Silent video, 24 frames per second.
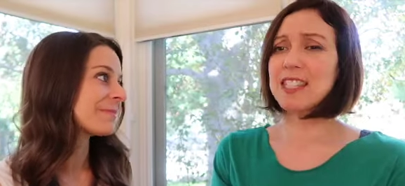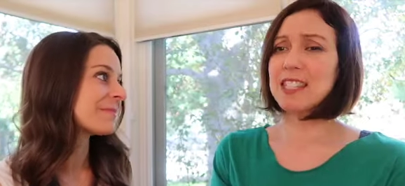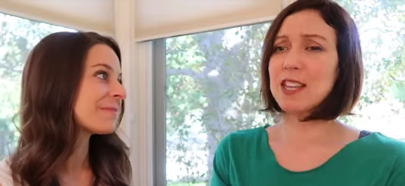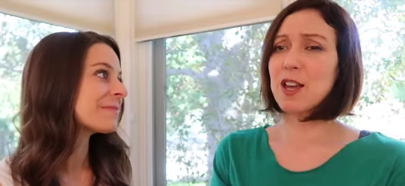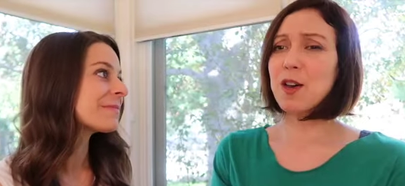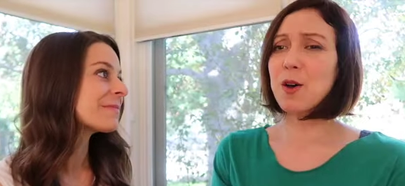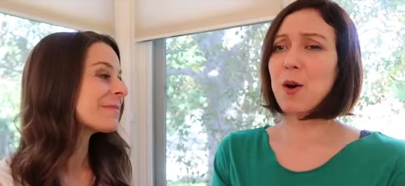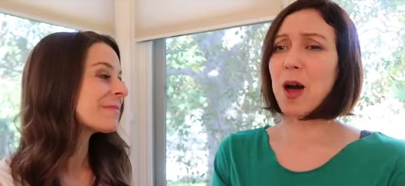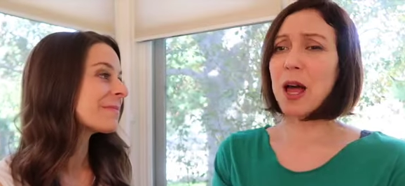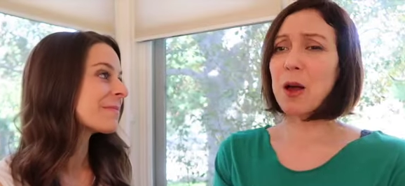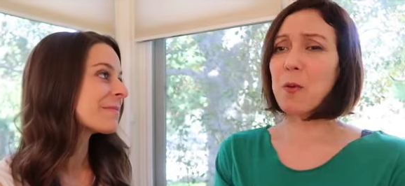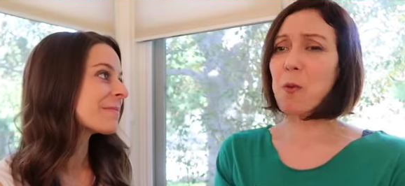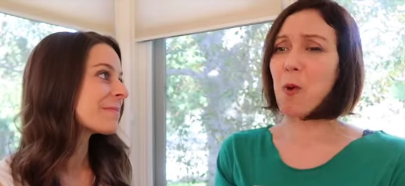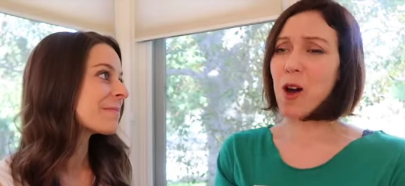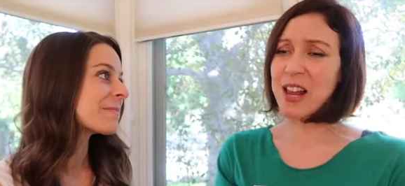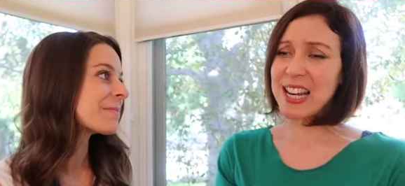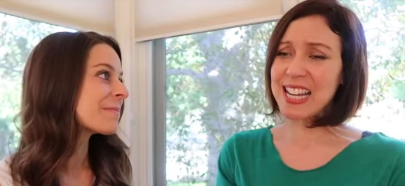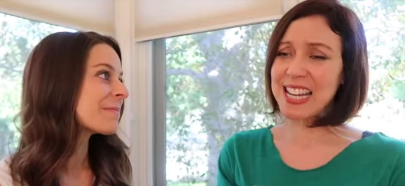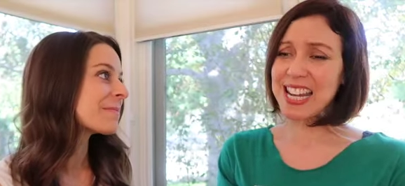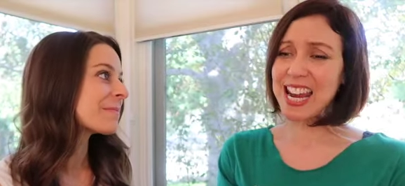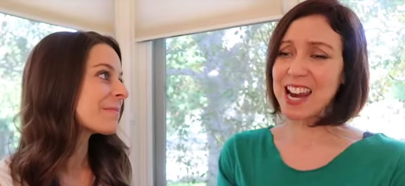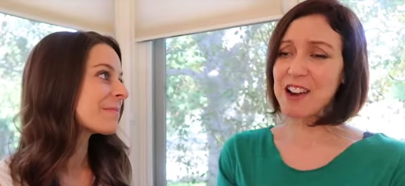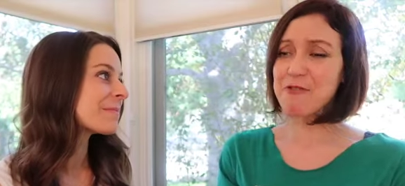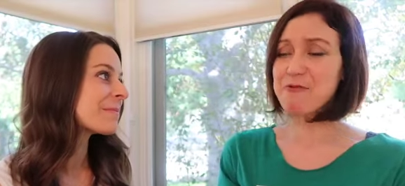Speaker 1: so I want
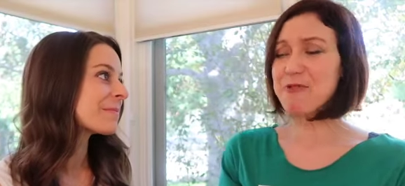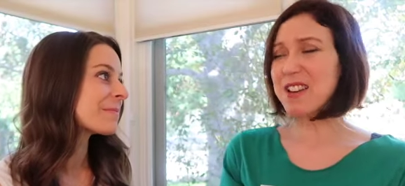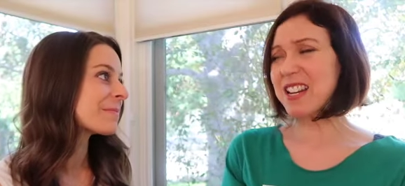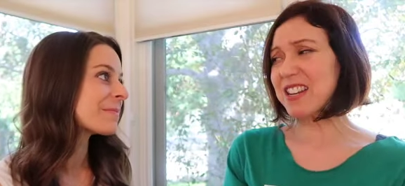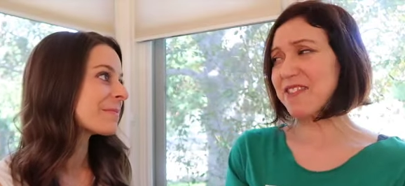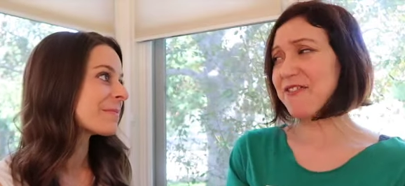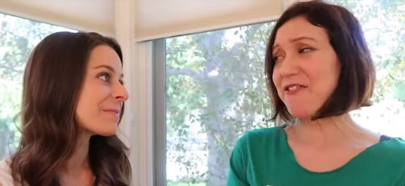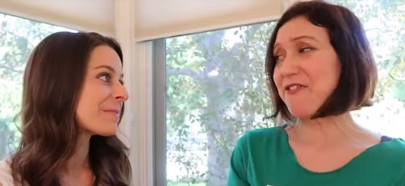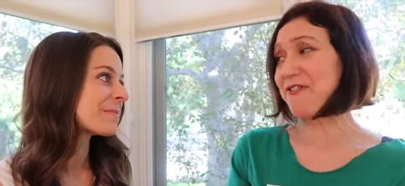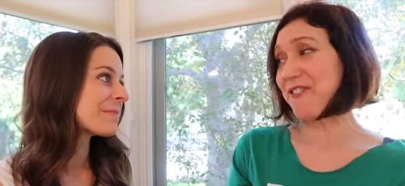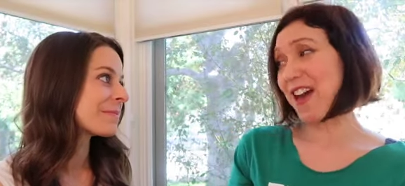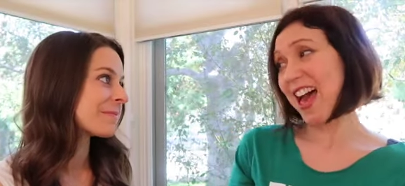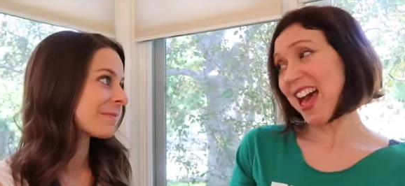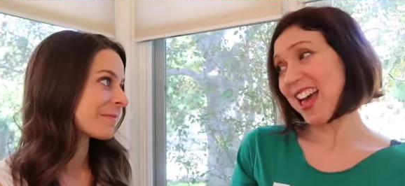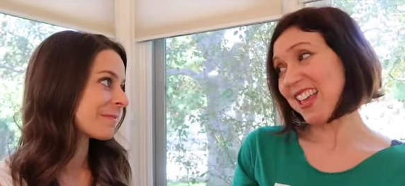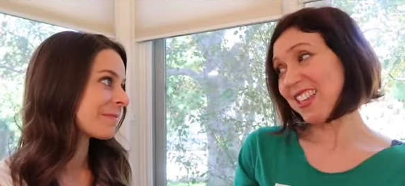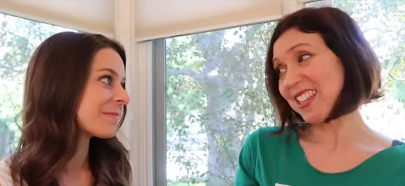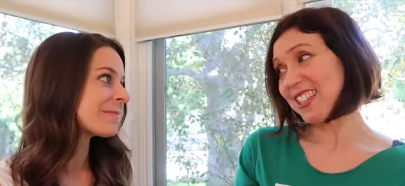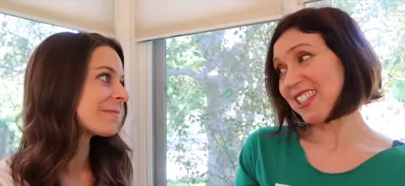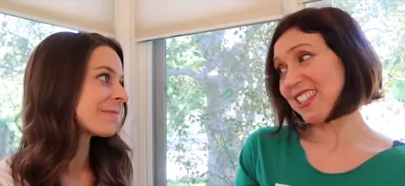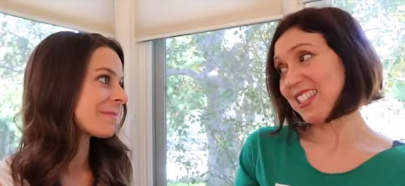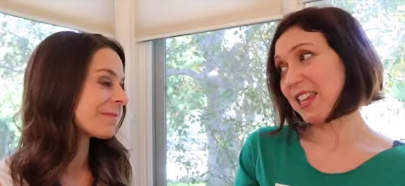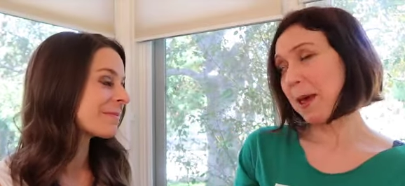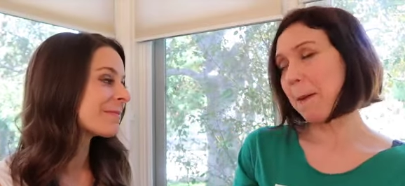to get rid of
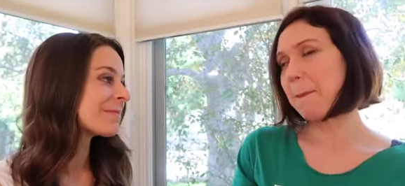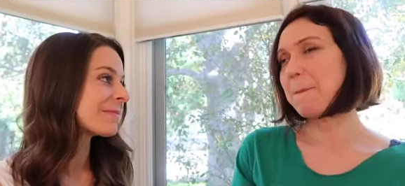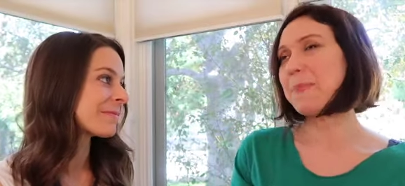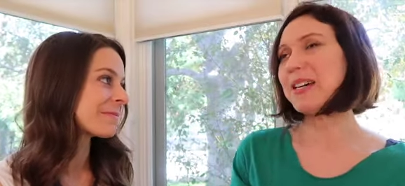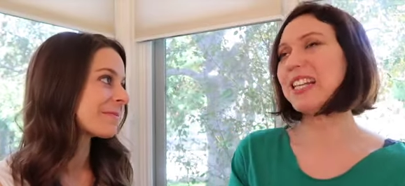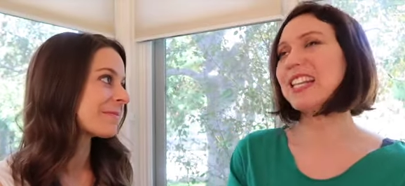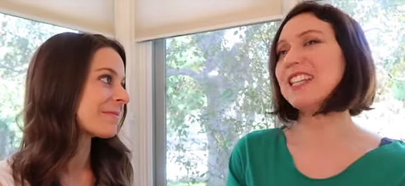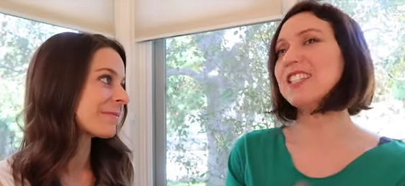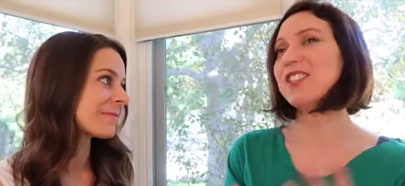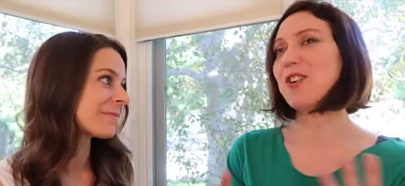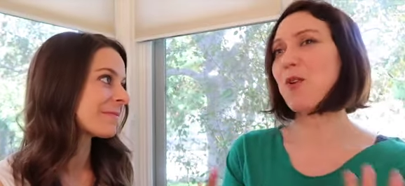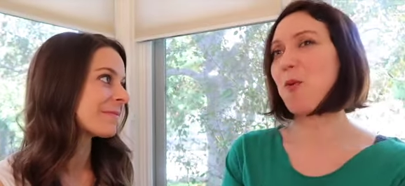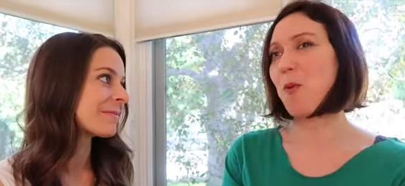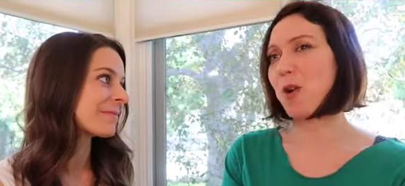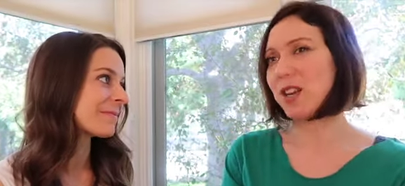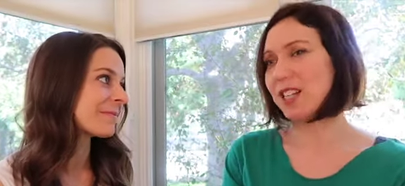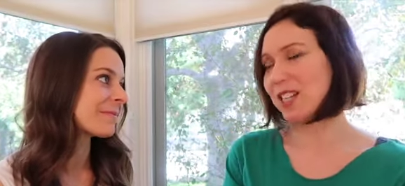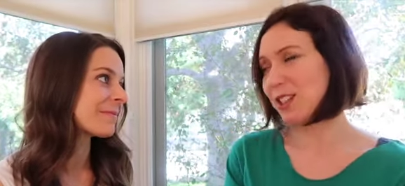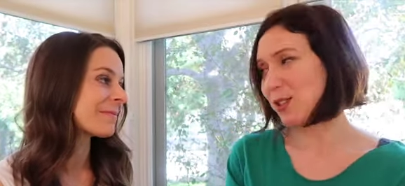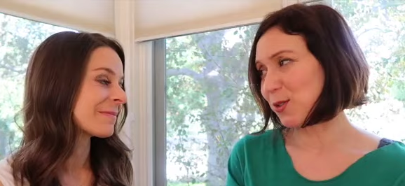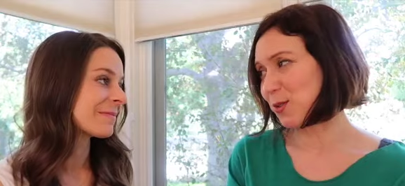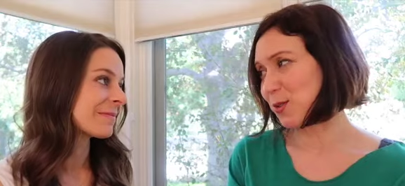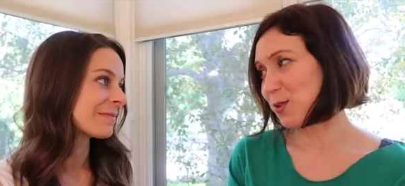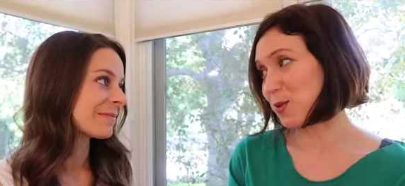fat, but I don't want
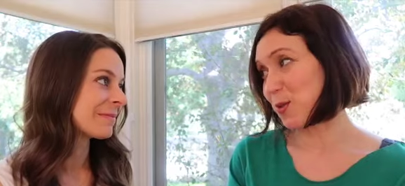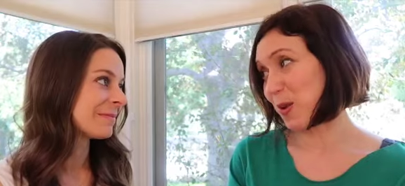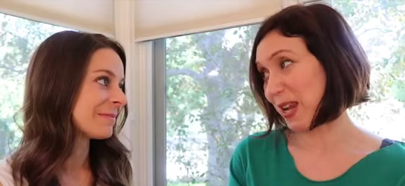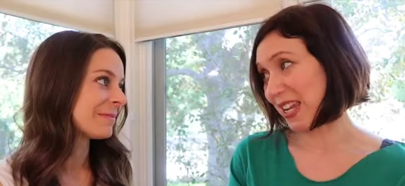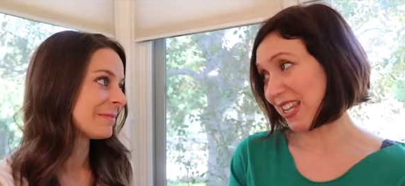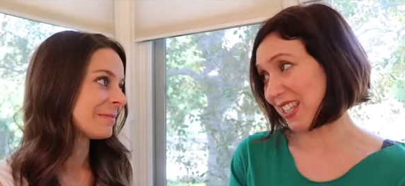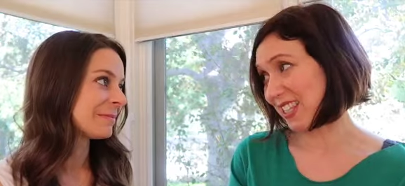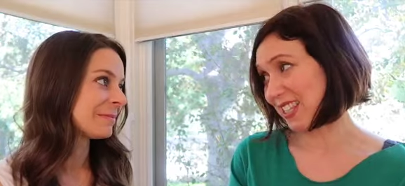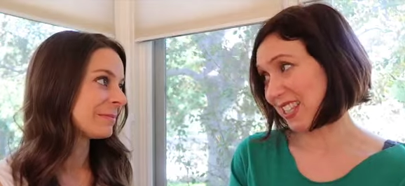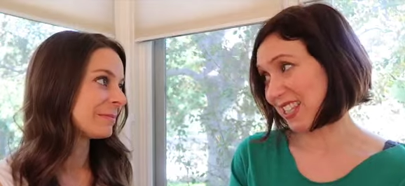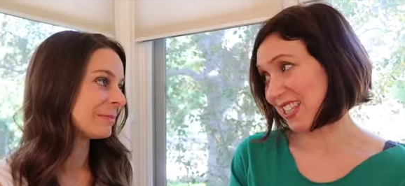to lose weight.